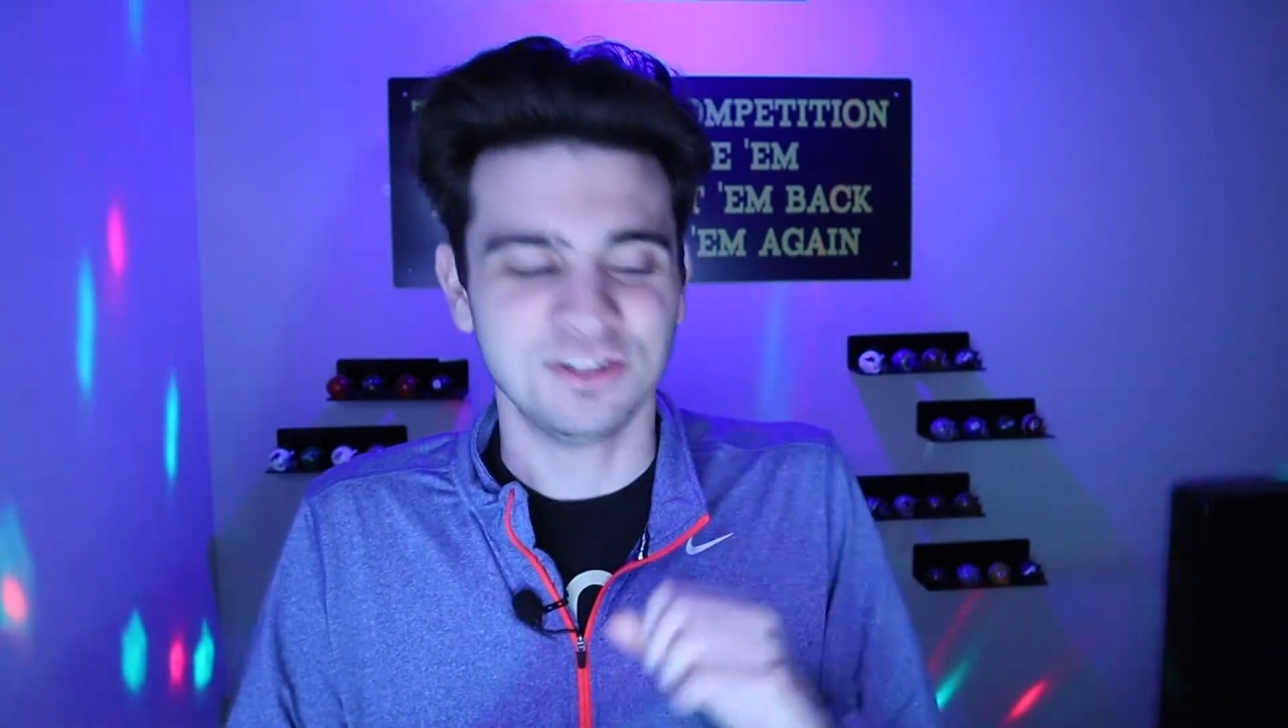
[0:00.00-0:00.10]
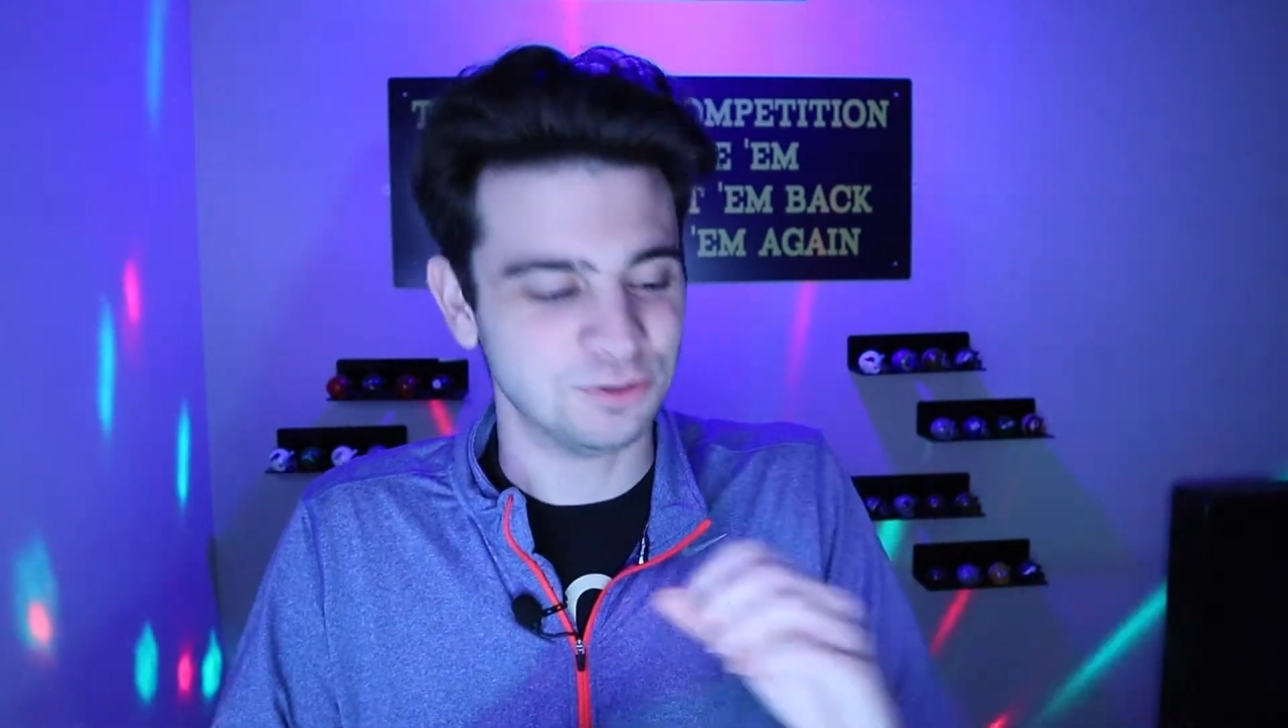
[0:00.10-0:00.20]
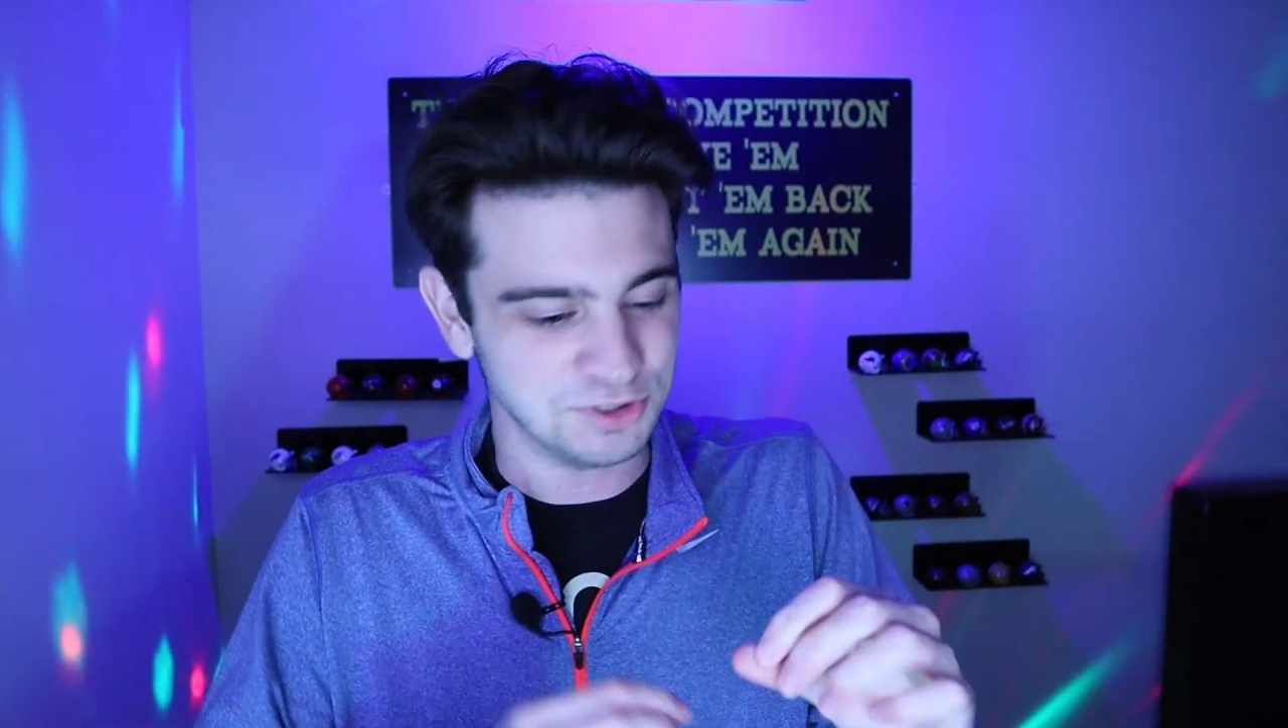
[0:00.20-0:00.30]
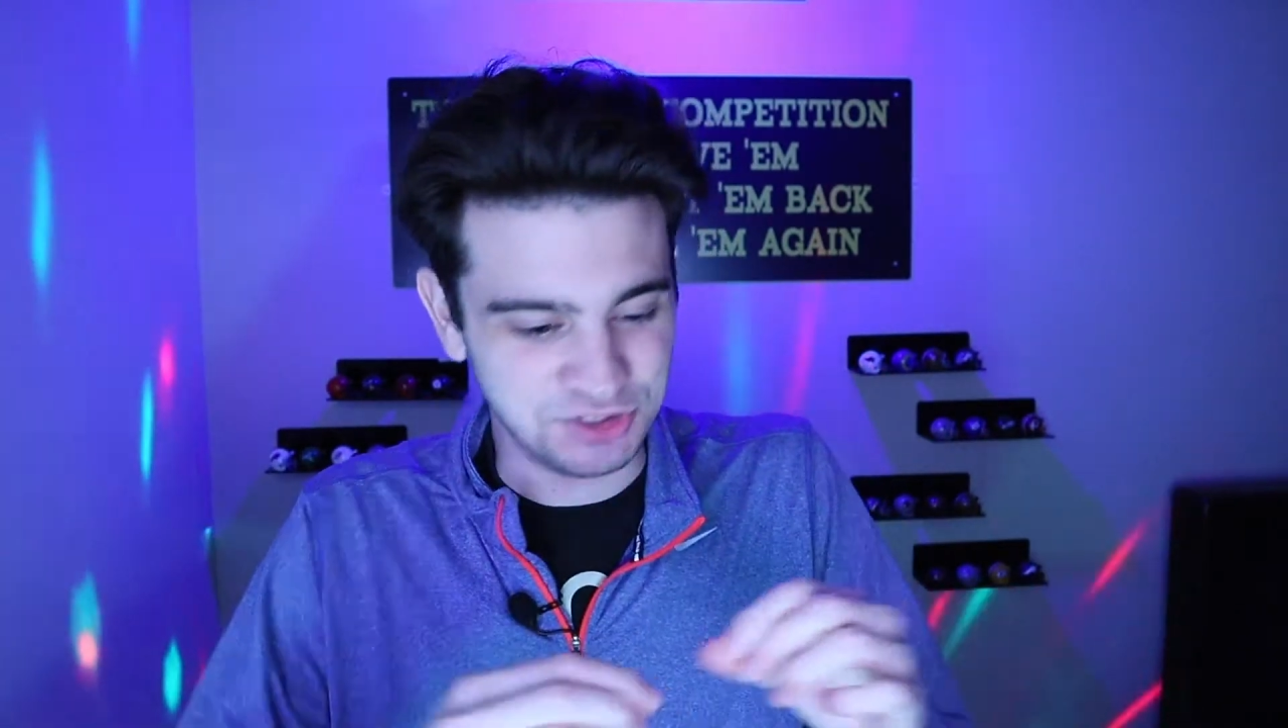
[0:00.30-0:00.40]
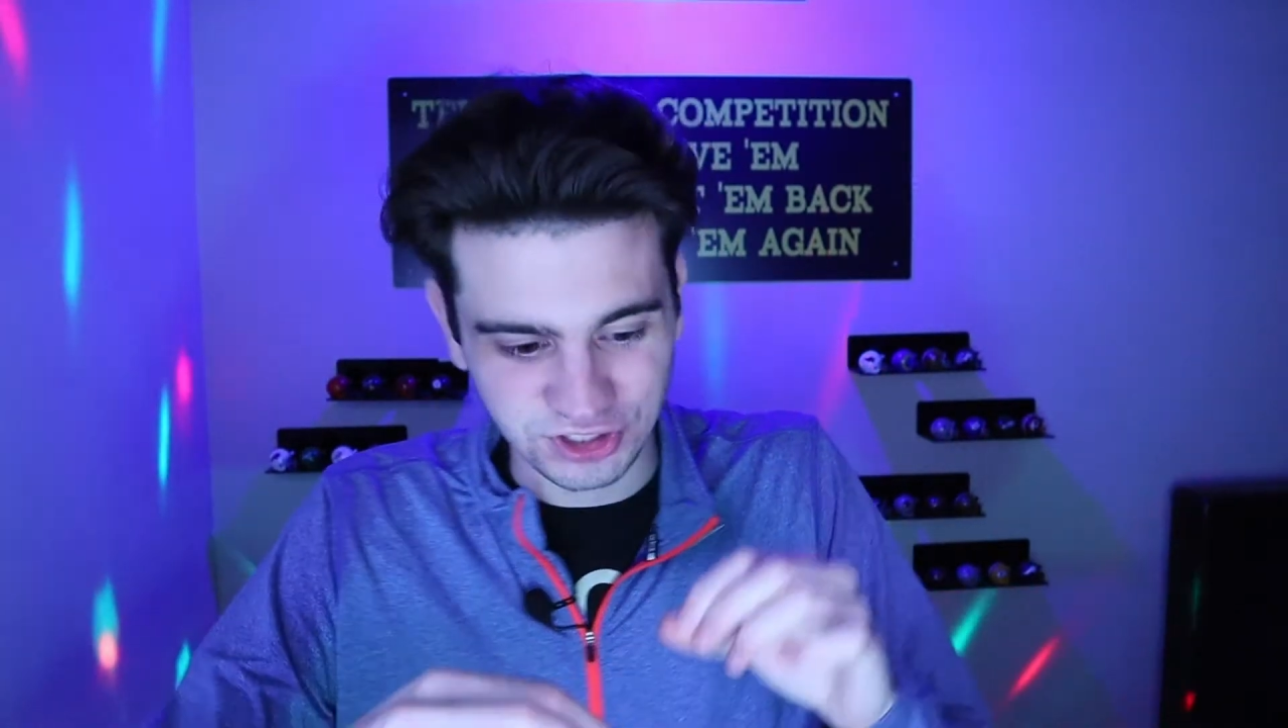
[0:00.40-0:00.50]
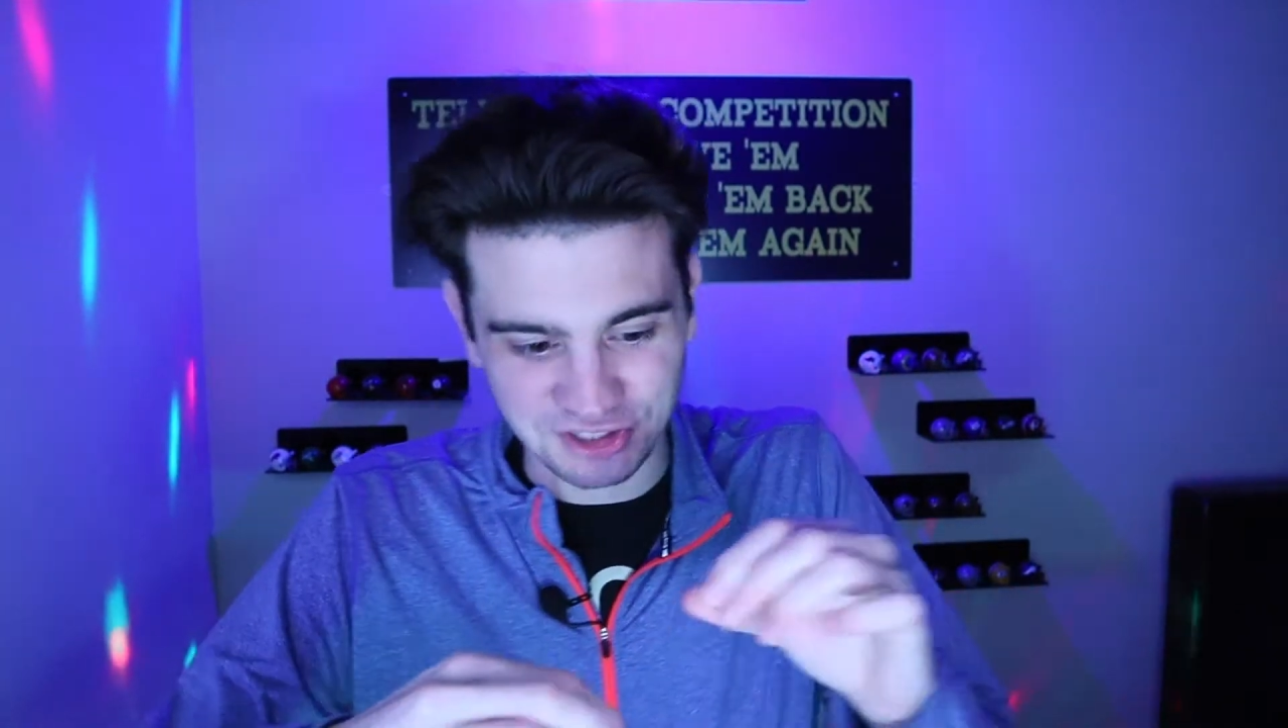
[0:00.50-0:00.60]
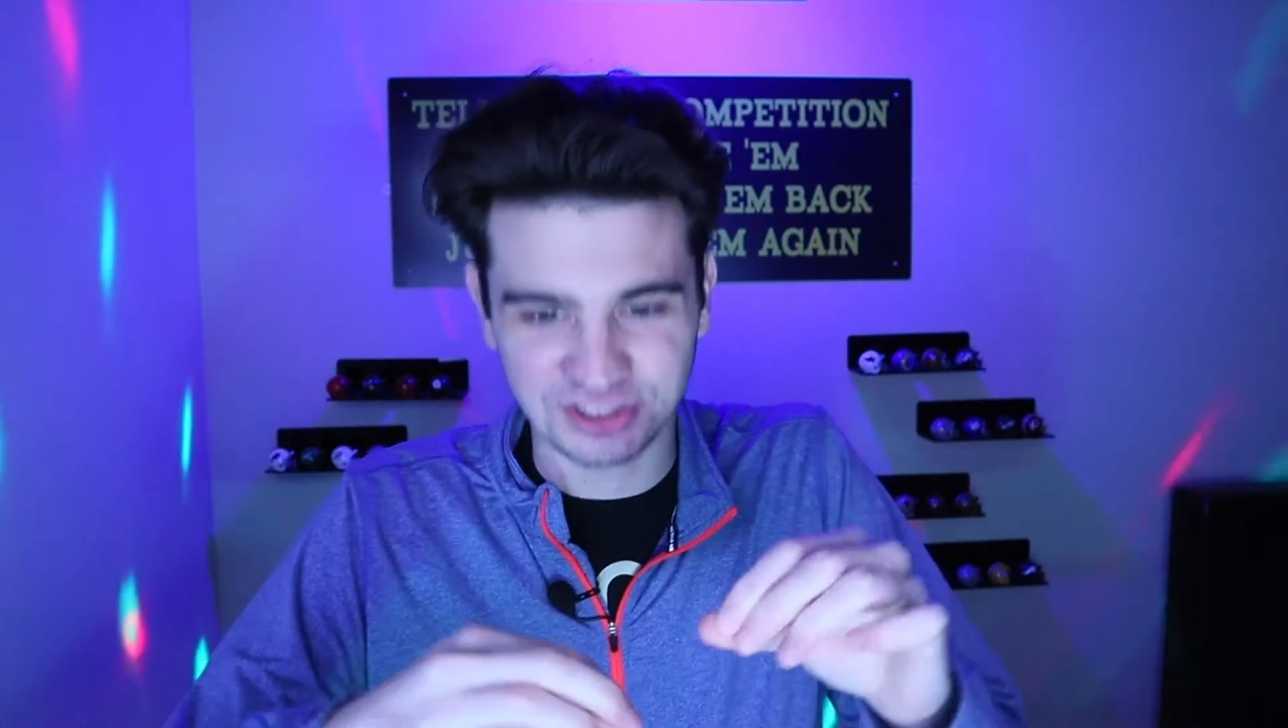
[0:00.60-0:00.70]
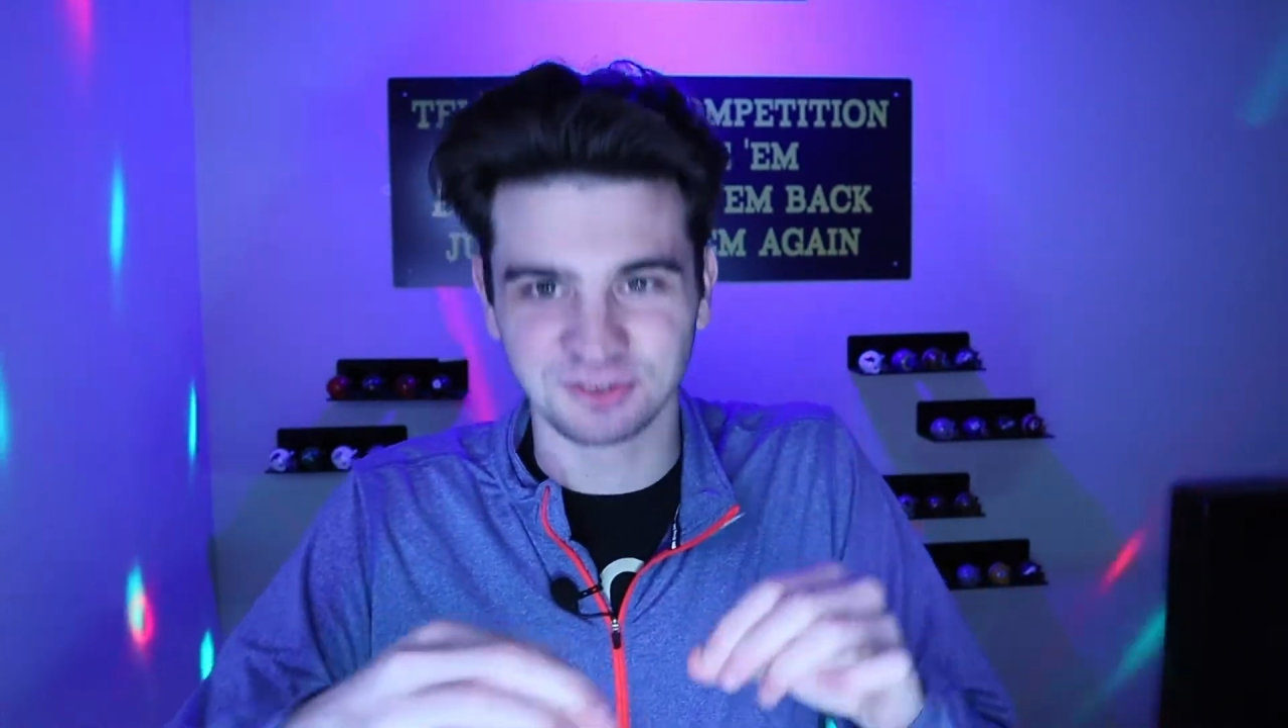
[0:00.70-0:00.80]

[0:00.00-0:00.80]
to adjust